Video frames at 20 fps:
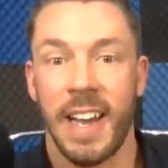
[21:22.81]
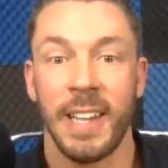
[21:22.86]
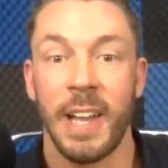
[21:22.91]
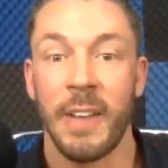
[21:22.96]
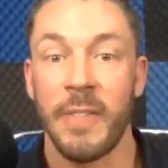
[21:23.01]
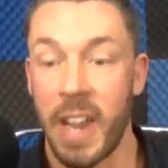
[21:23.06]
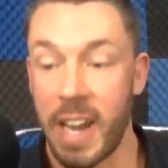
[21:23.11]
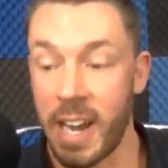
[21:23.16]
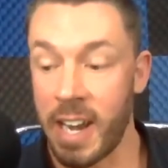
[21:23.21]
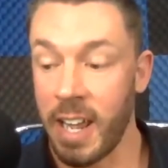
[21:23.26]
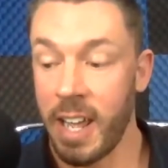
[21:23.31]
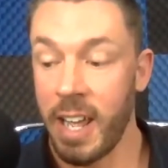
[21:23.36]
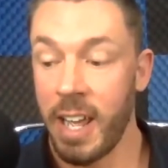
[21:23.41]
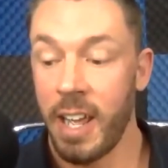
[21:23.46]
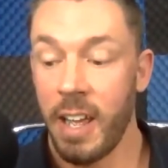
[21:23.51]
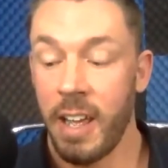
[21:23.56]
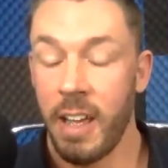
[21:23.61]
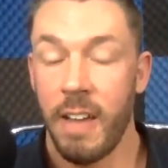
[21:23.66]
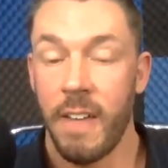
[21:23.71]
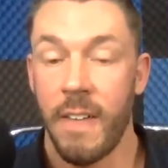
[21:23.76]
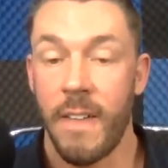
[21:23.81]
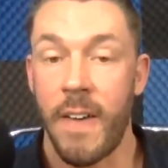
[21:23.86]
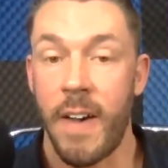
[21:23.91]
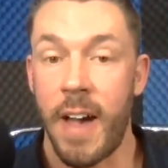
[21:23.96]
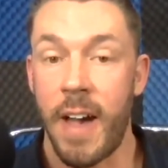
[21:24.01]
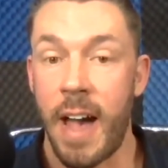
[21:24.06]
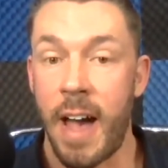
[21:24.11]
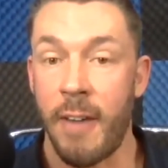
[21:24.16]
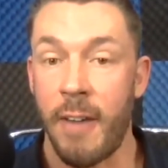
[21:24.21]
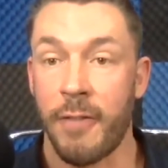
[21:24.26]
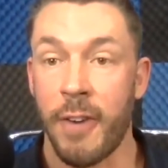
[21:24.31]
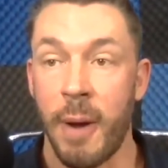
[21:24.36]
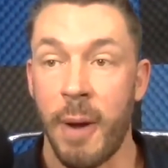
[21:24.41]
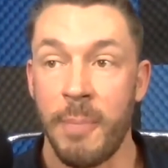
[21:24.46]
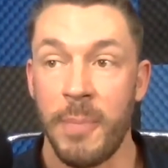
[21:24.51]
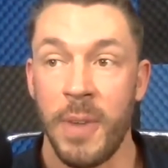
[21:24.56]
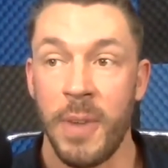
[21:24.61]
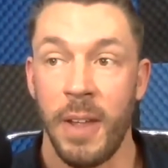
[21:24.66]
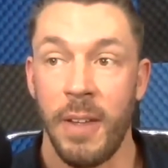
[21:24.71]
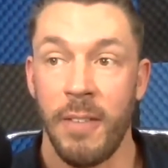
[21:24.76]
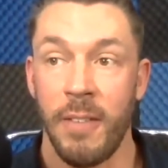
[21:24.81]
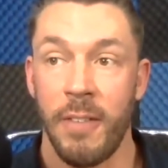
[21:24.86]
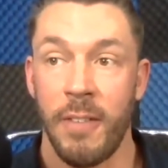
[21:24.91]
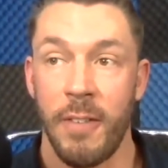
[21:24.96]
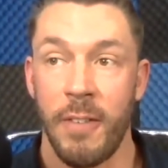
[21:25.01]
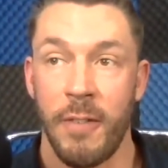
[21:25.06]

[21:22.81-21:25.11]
that. I love that. And from,